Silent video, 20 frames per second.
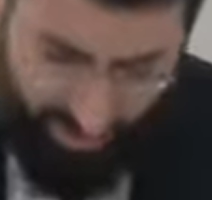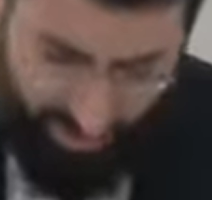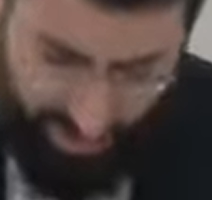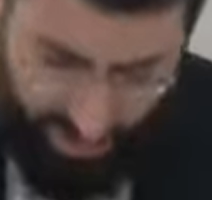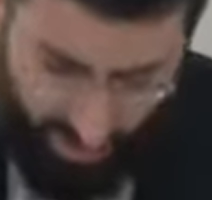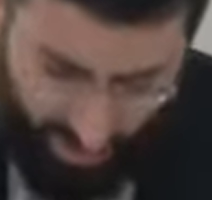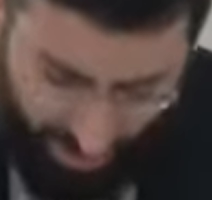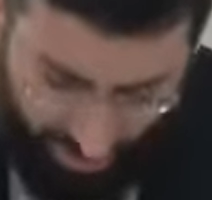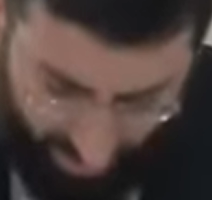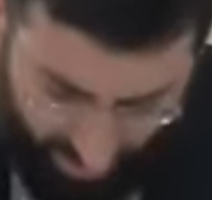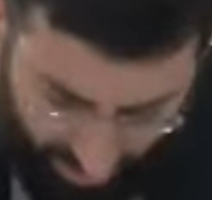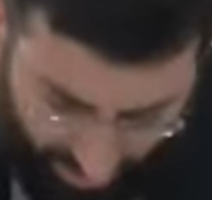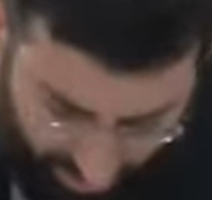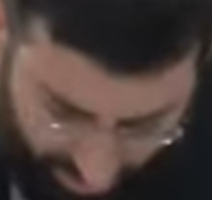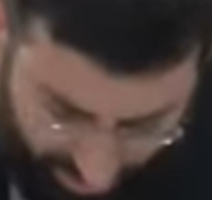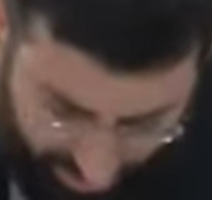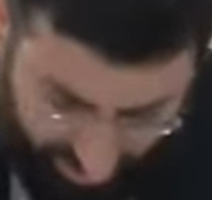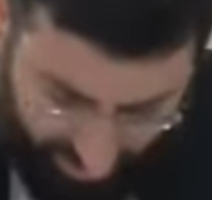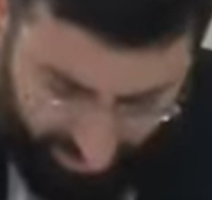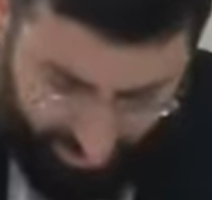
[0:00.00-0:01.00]
of the oil.
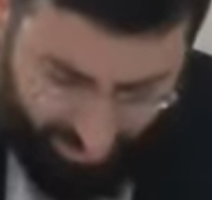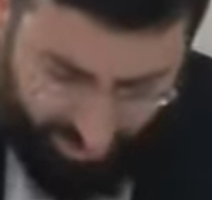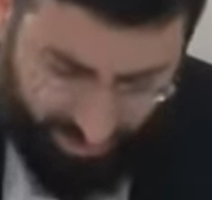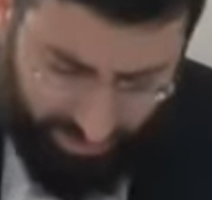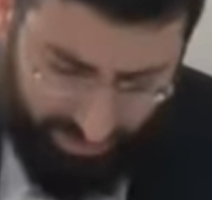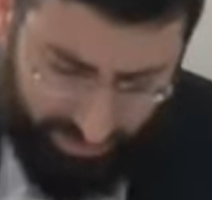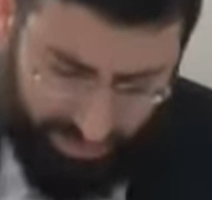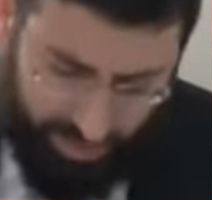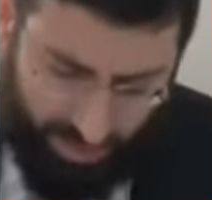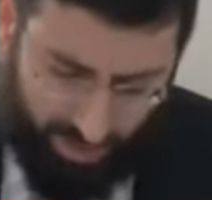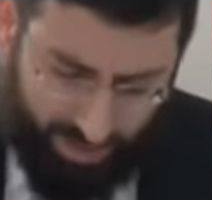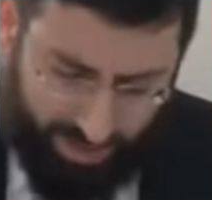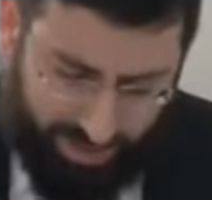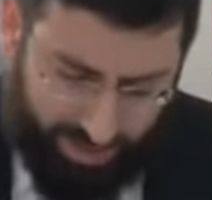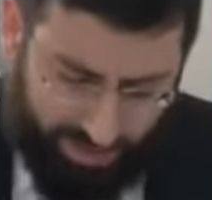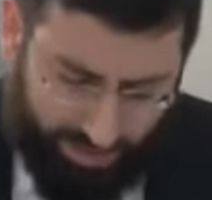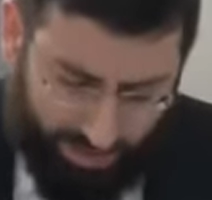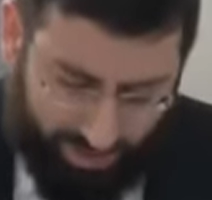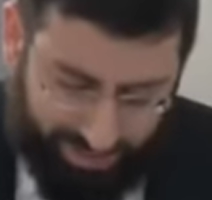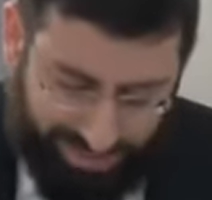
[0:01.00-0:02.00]
So what
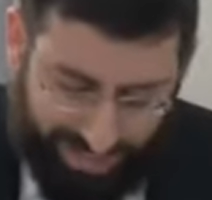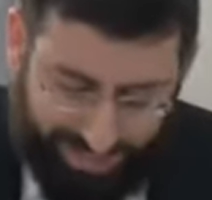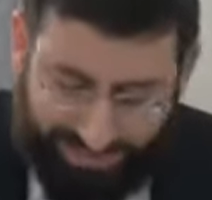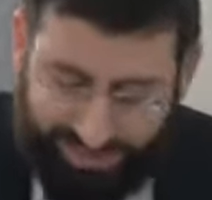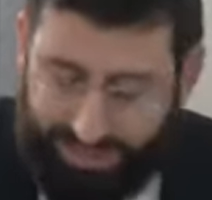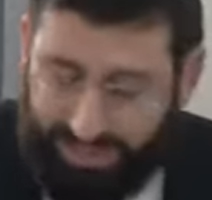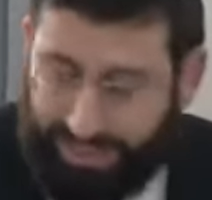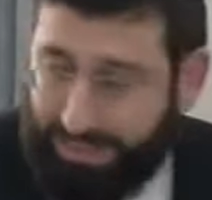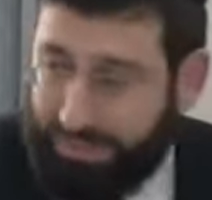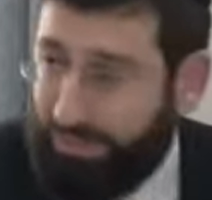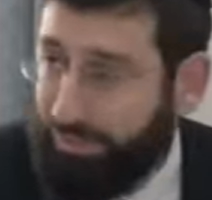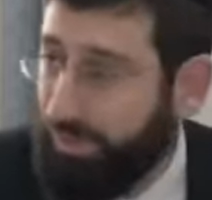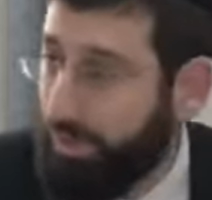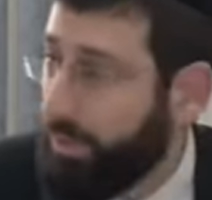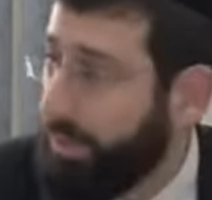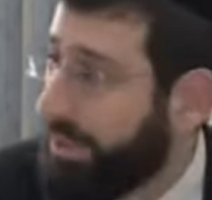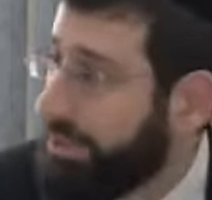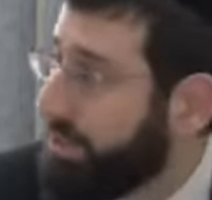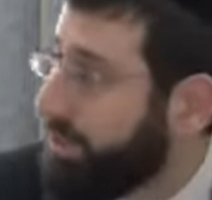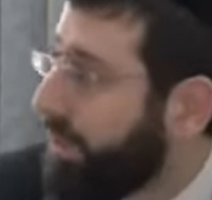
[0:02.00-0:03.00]
the Gemara is asking is, for
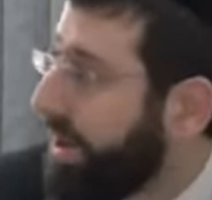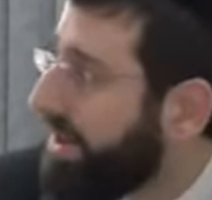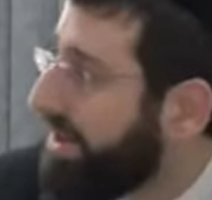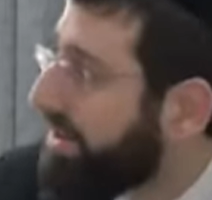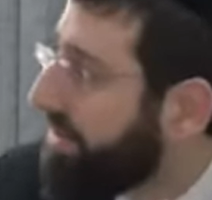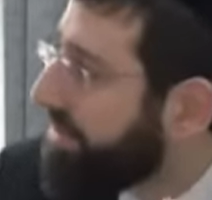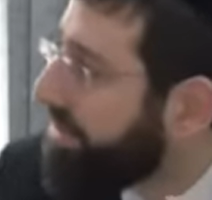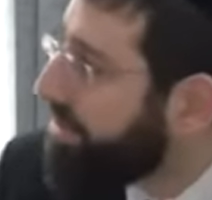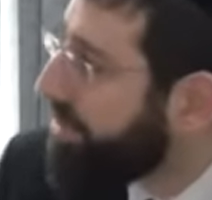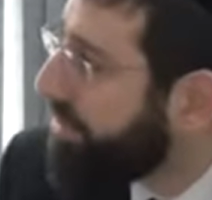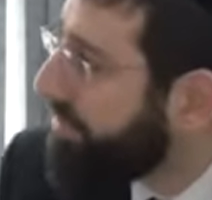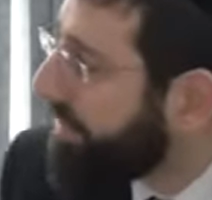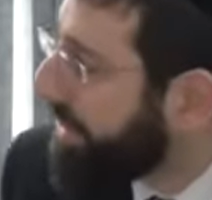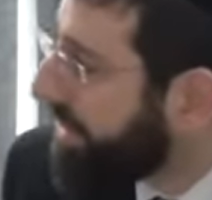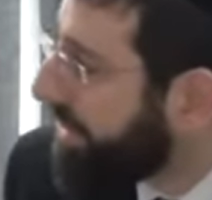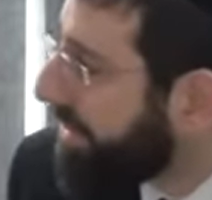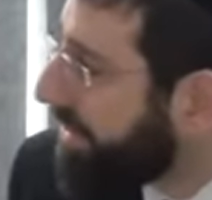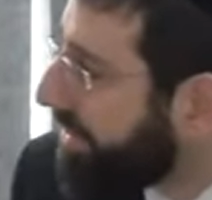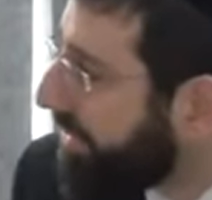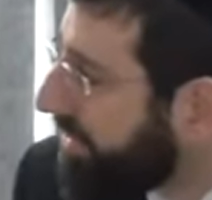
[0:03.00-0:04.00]
which one of the two
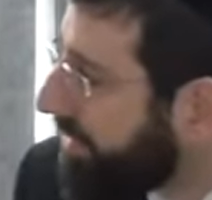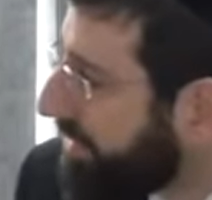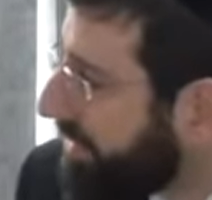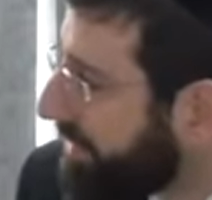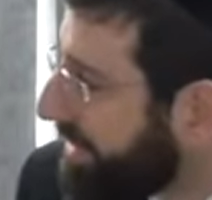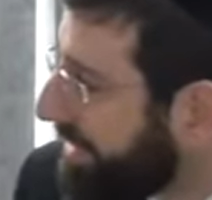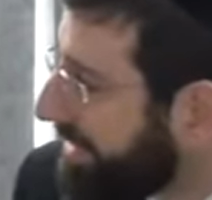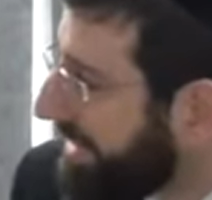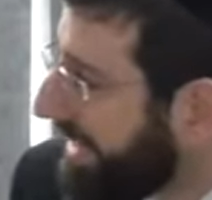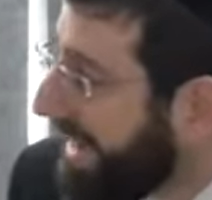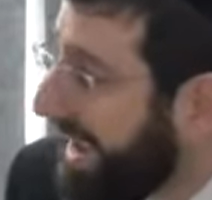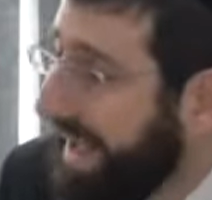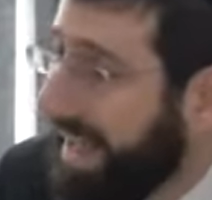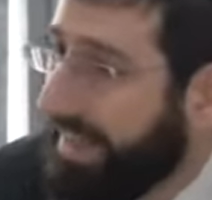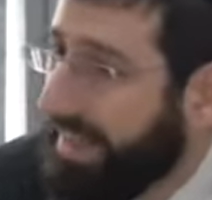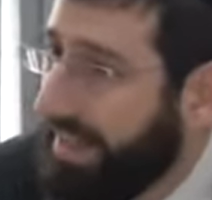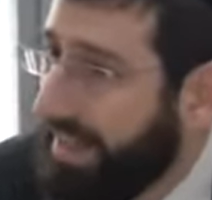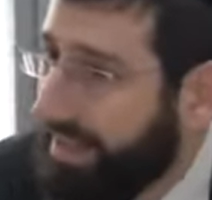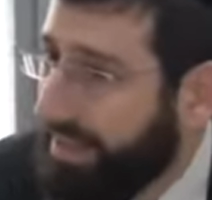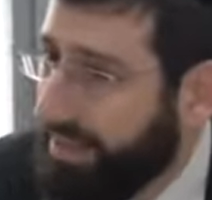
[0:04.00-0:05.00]
miracles do we say
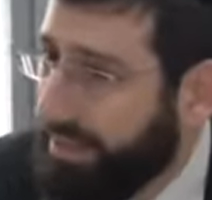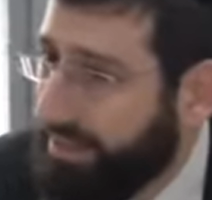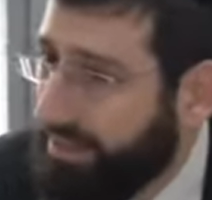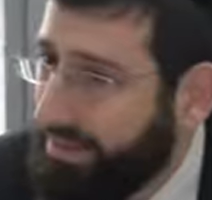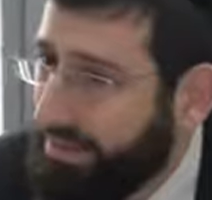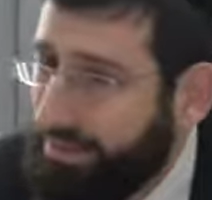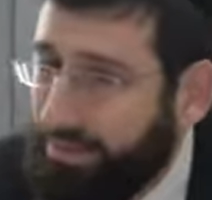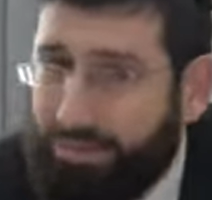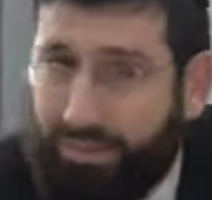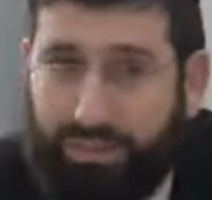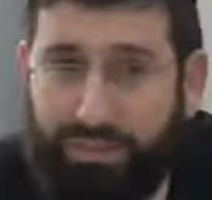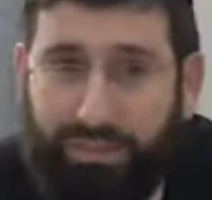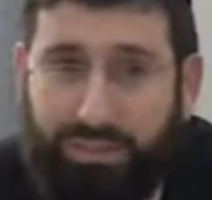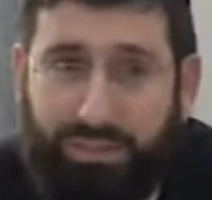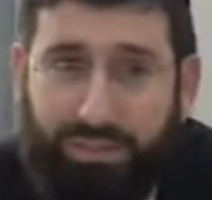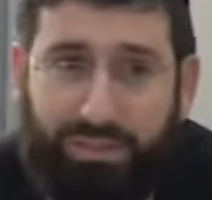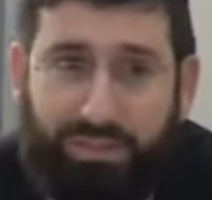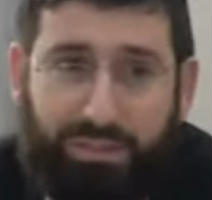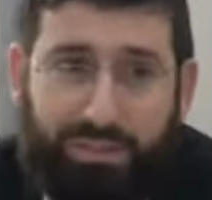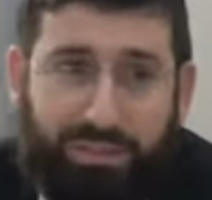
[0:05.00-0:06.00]
Hallel?
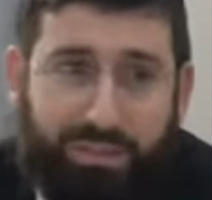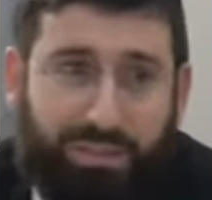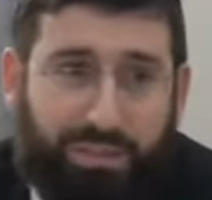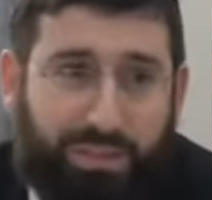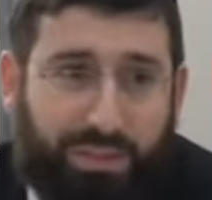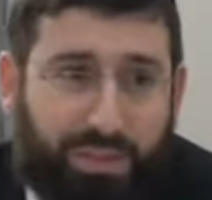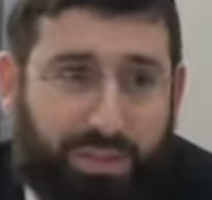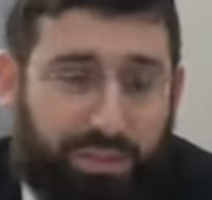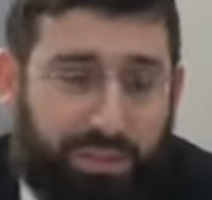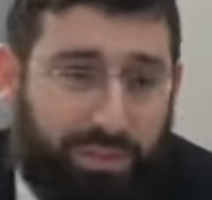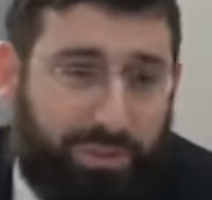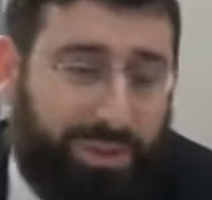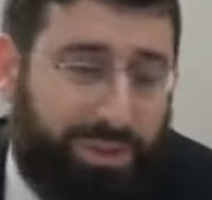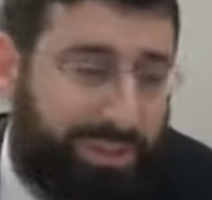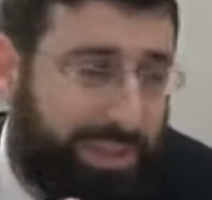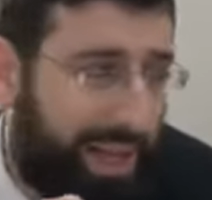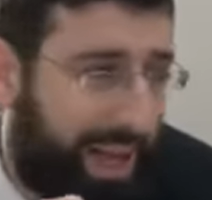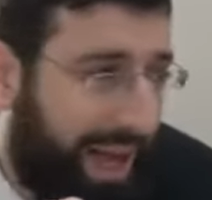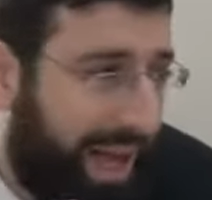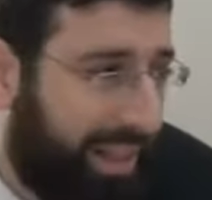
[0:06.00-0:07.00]
Do we
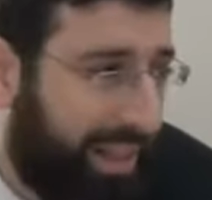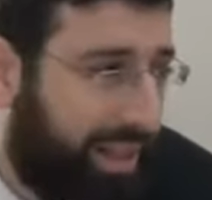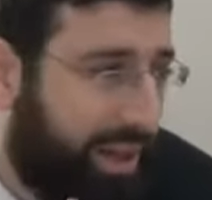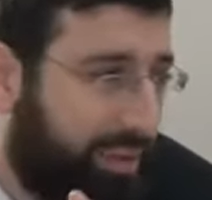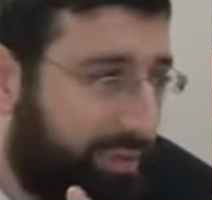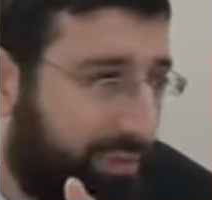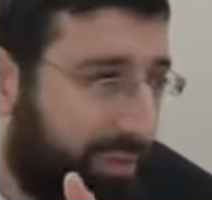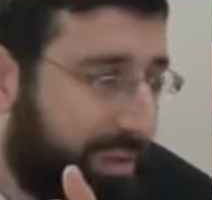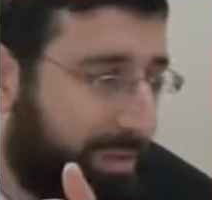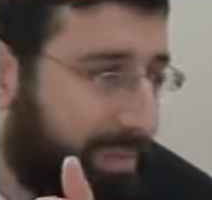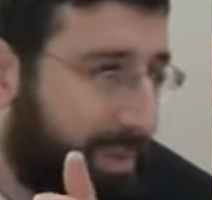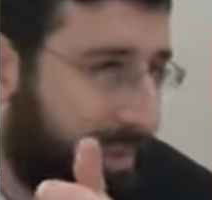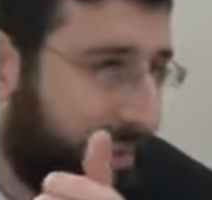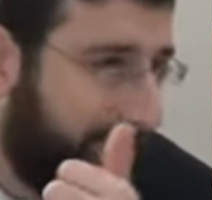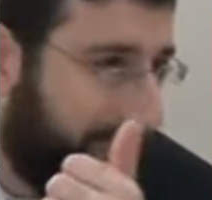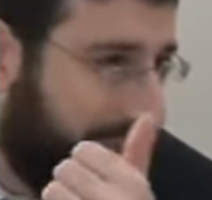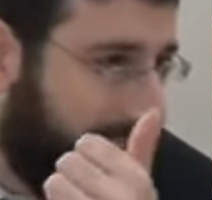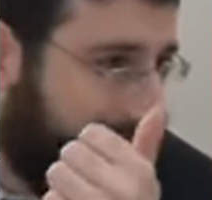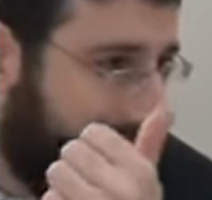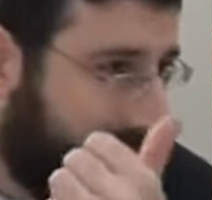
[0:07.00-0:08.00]
say Hallel for the
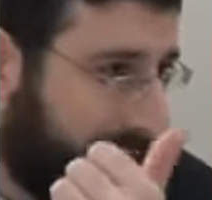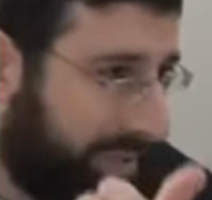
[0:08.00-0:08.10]
military